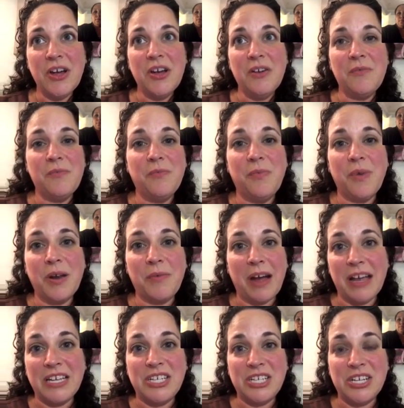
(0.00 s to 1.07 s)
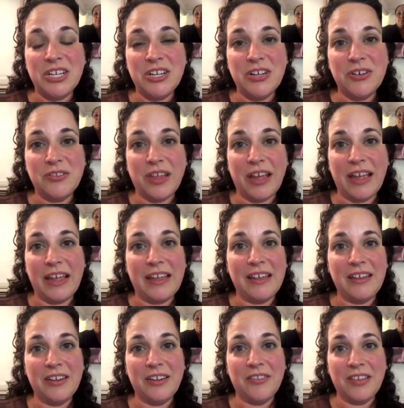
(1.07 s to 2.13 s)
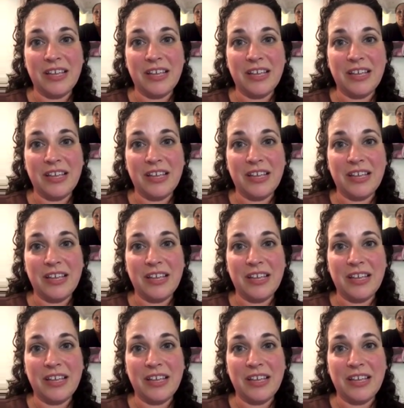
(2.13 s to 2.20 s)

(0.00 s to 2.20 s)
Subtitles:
what do I do? Like, the